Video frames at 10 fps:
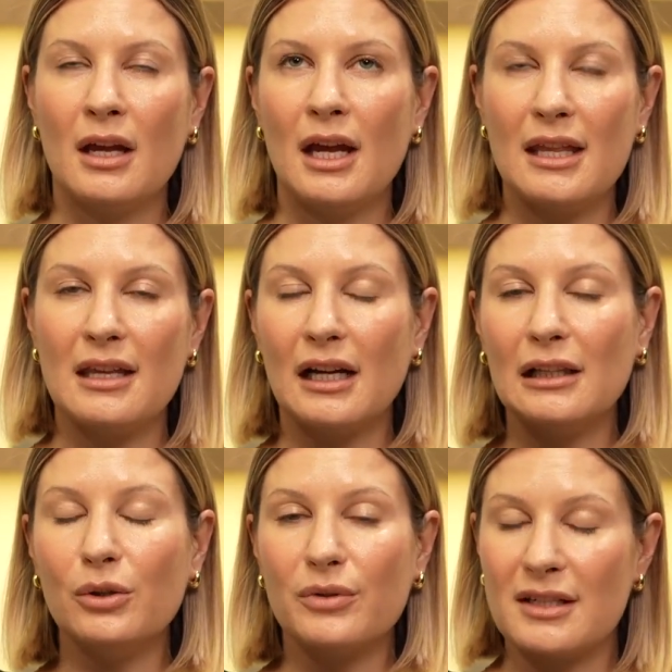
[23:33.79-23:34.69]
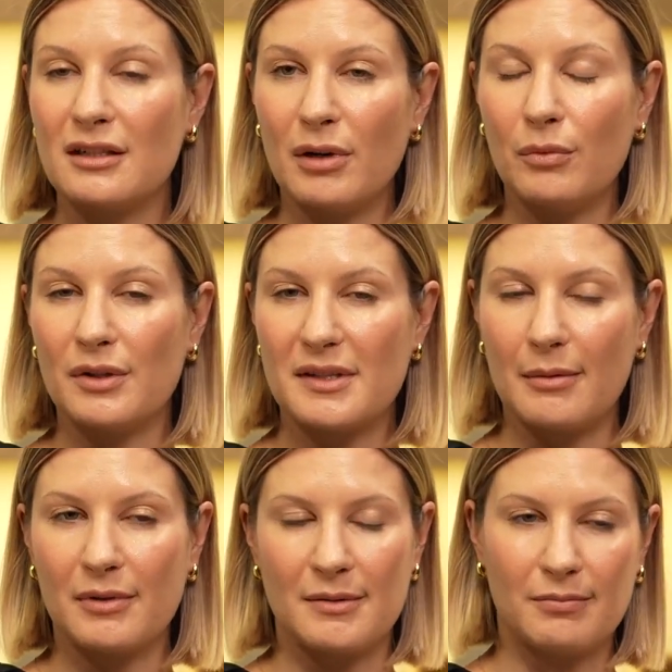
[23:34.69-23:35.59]
And then I looked into my WhatsApp,
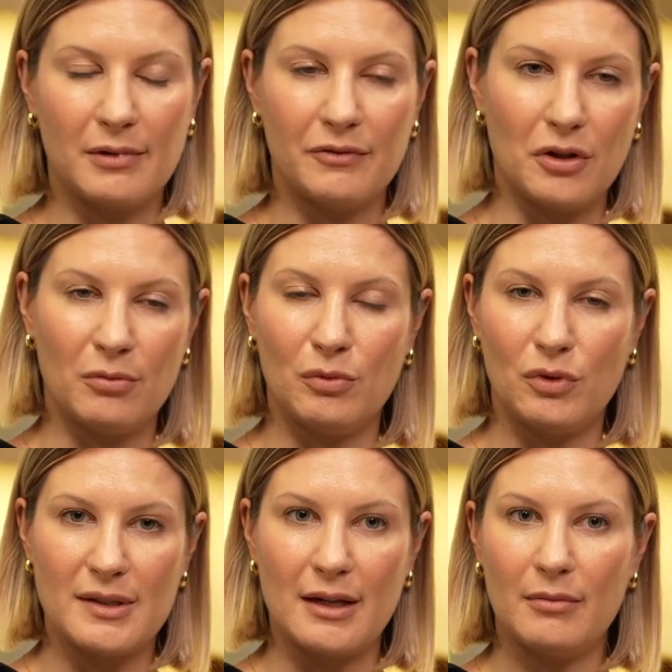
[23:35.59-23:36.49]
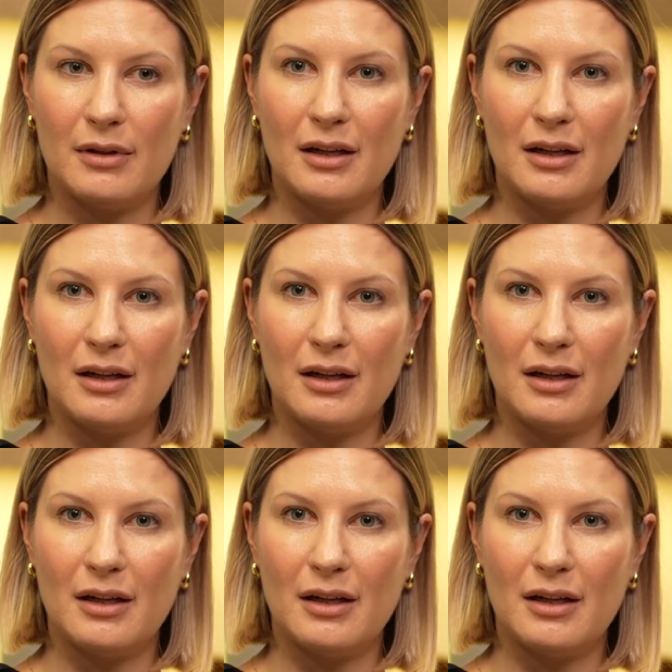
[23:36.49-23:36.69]
because I've got them on WhatsApp.